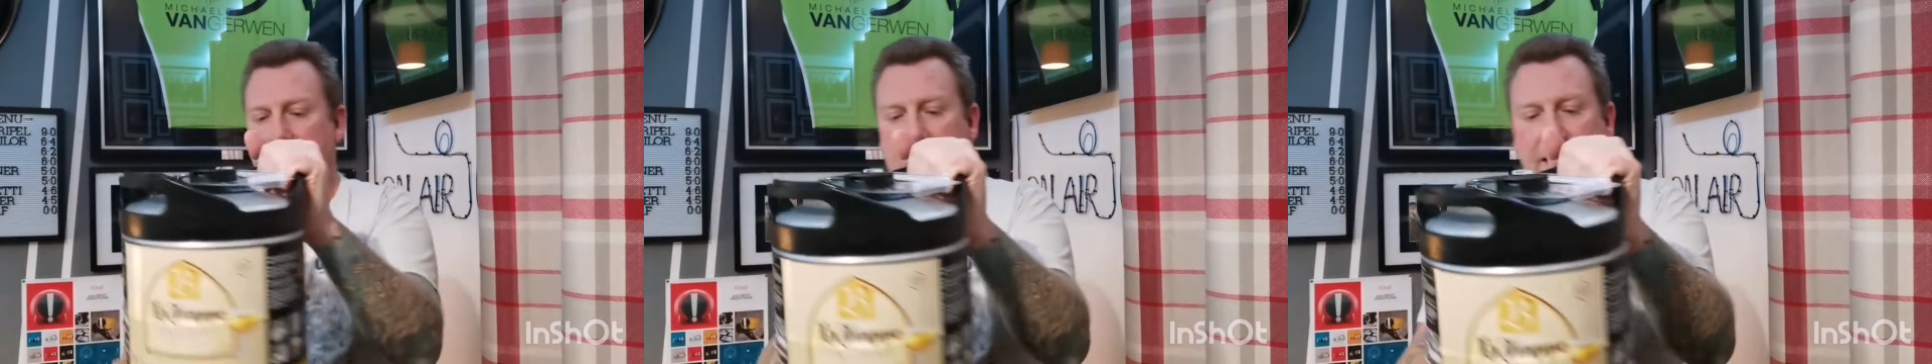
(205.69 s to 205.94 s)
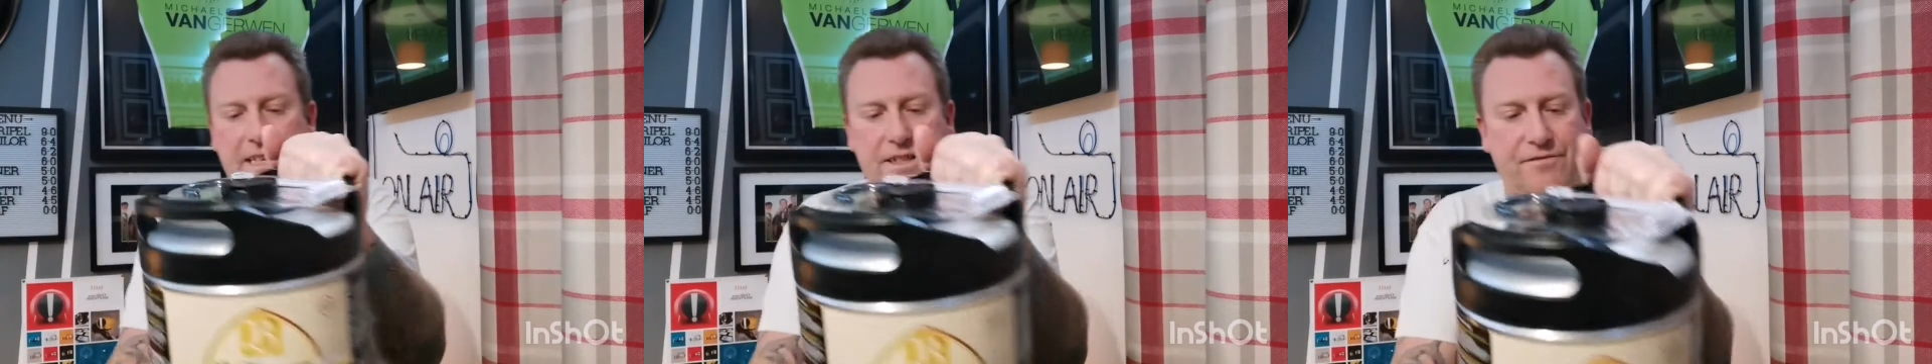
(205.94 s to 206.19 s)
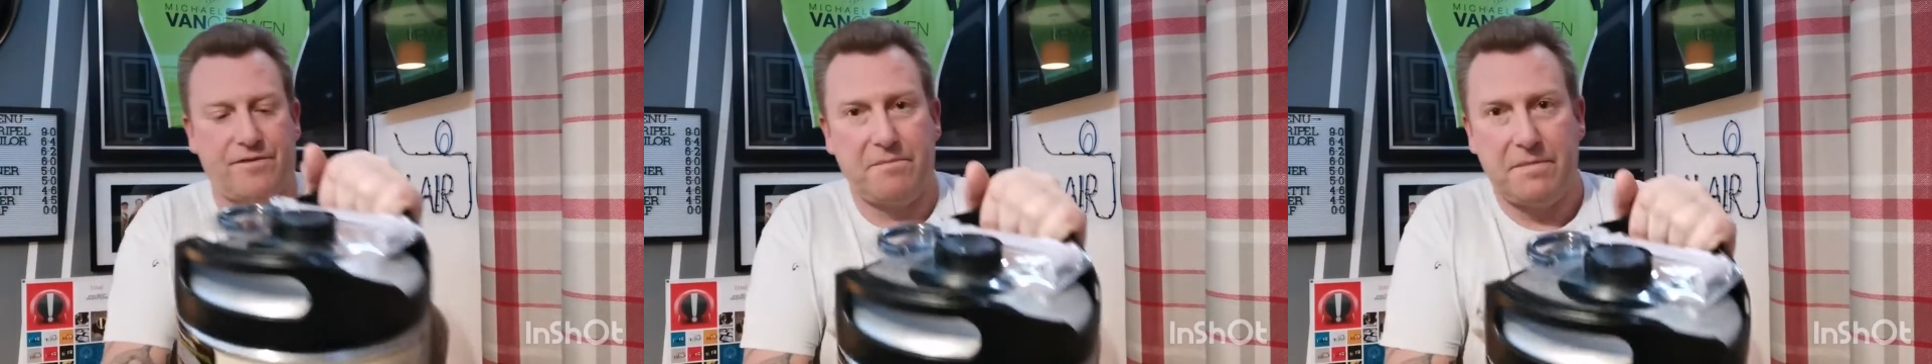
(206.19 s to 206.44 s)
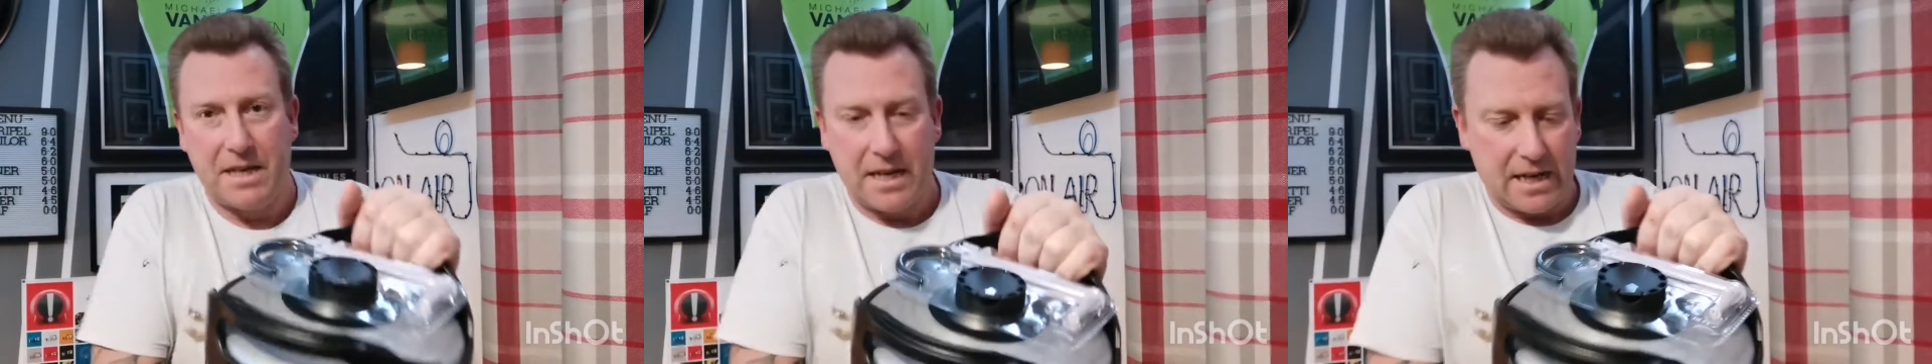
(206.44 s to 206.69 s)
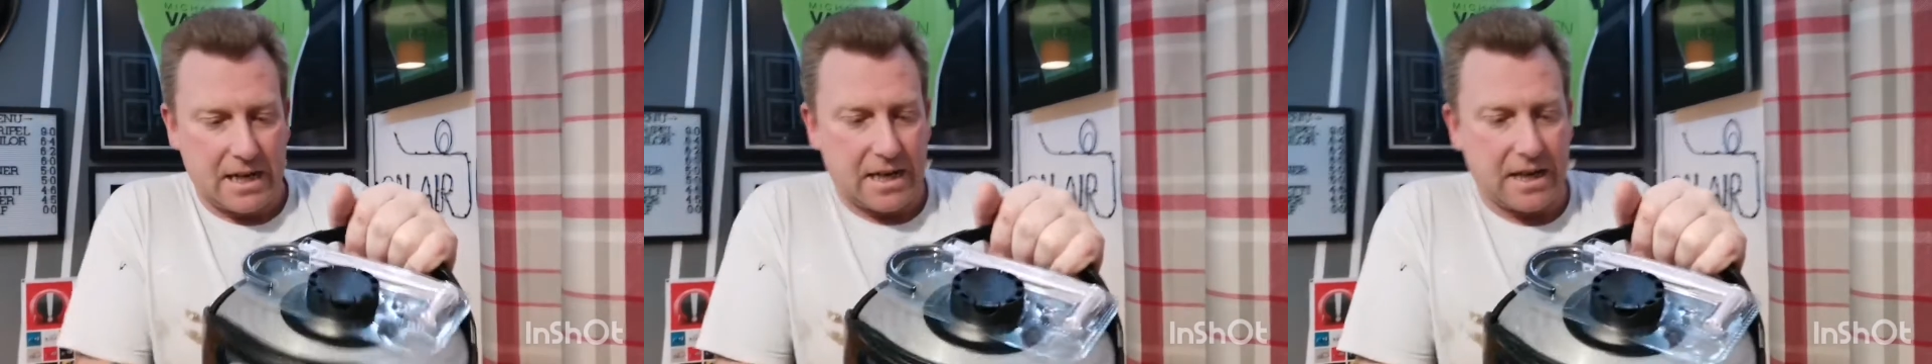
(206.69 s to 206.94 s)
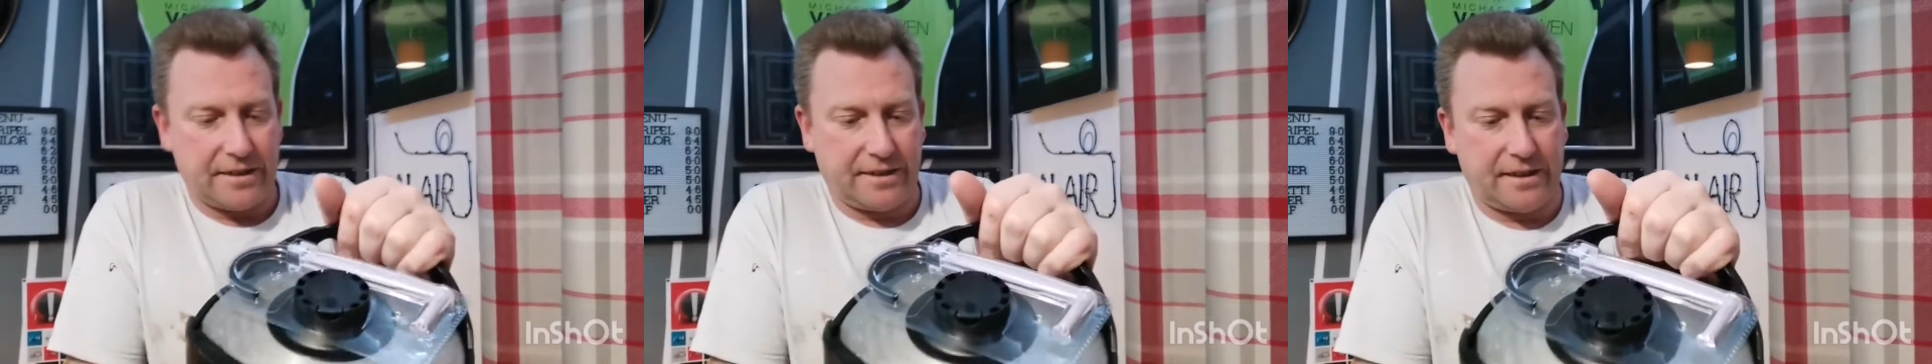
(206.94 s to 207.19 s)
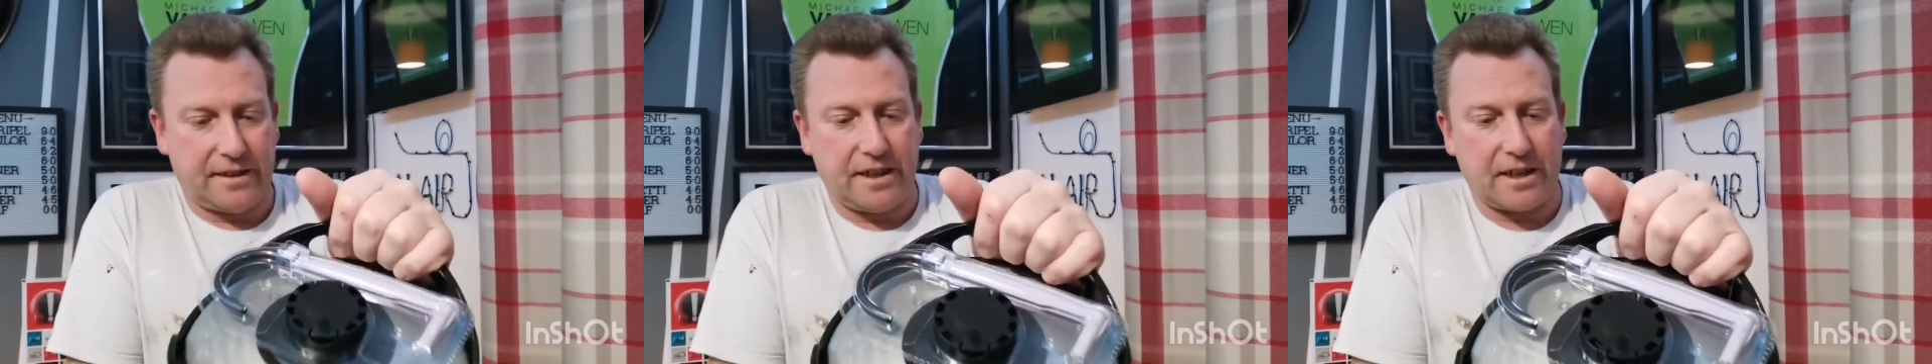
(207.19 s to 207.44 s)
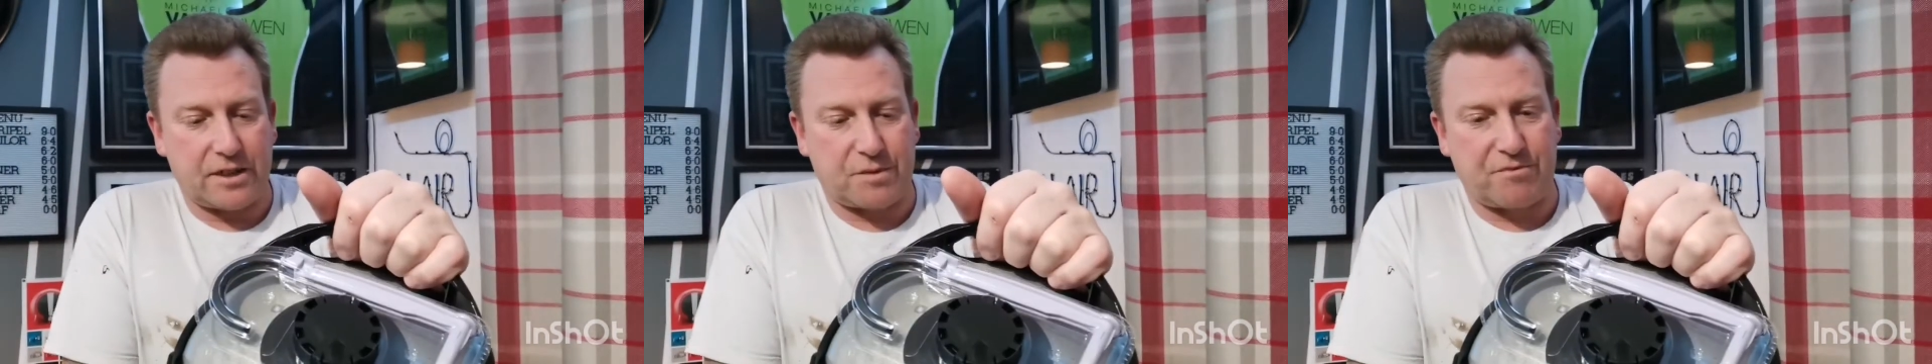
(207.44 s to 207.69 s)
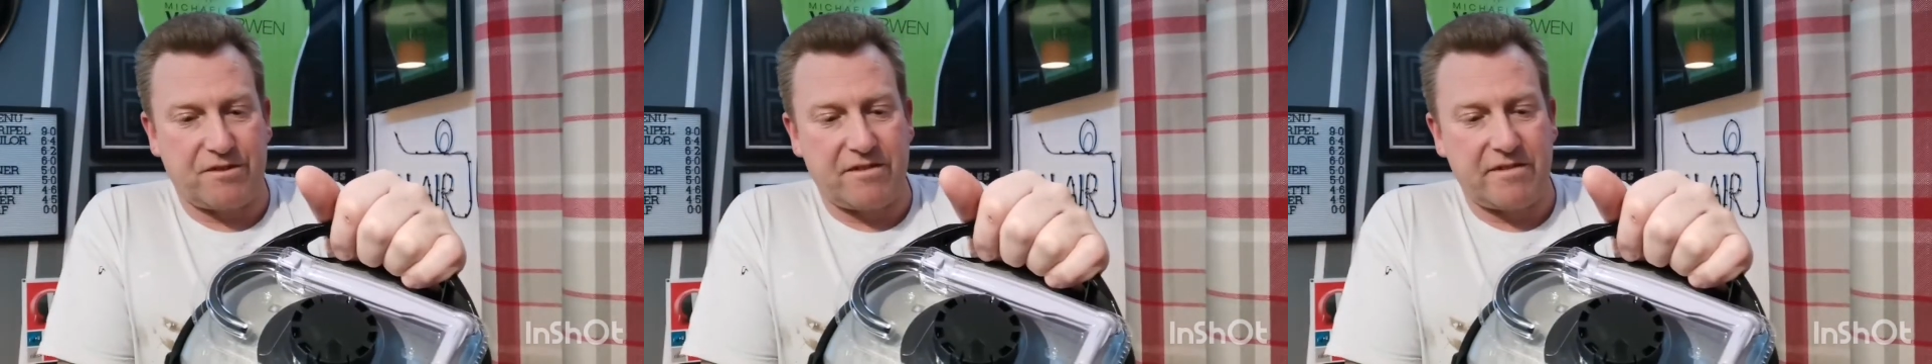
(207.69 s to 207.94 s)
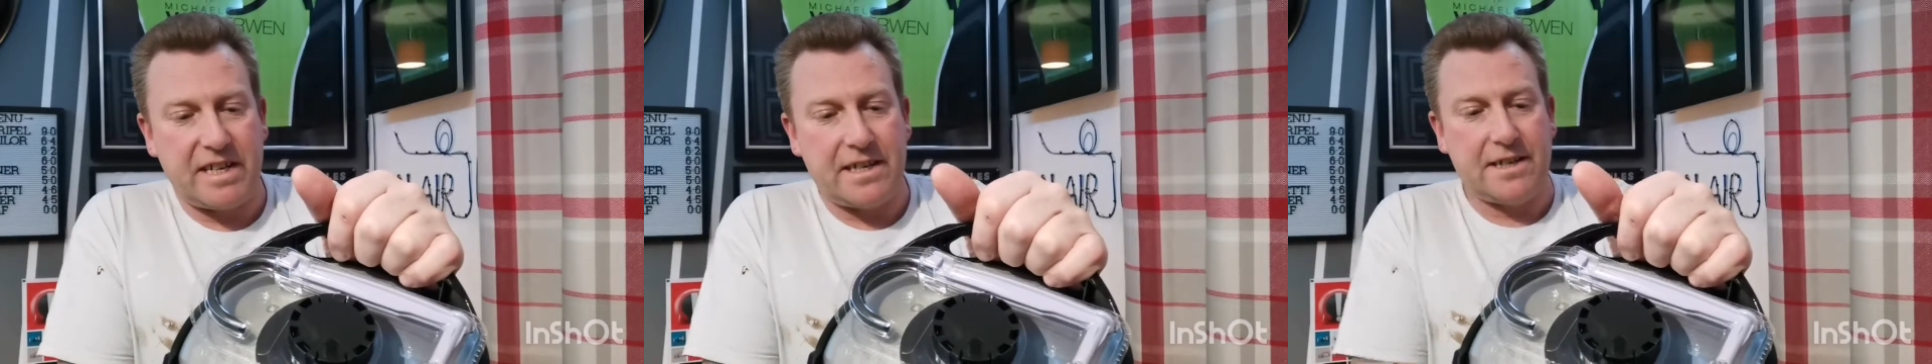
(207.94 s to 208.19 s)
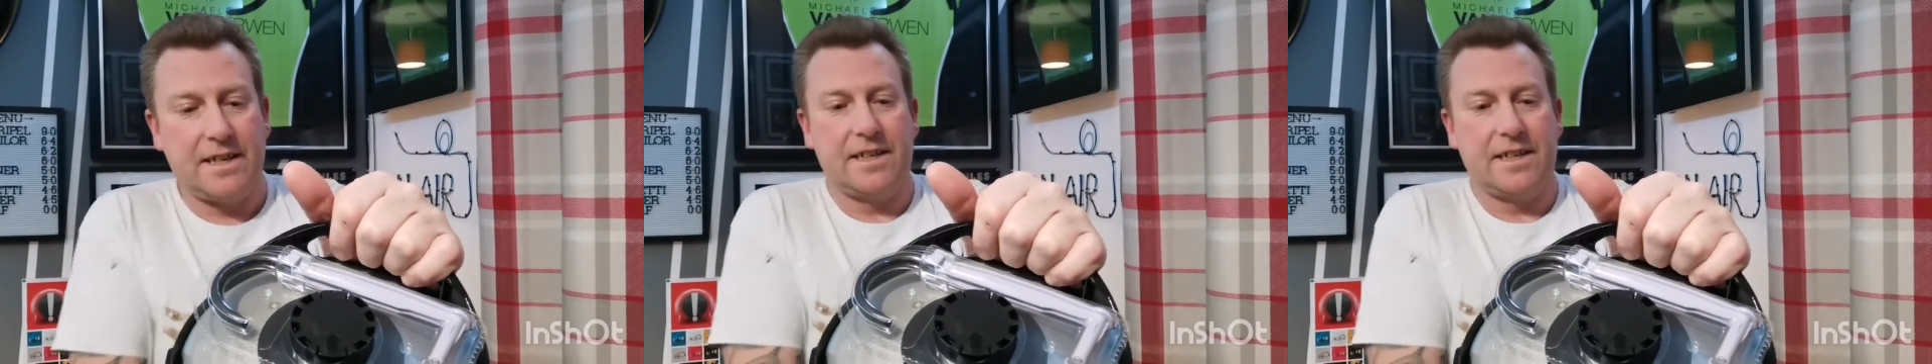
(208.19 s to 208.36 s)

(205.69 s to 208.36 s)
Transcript: and it's from a Dutch brewery,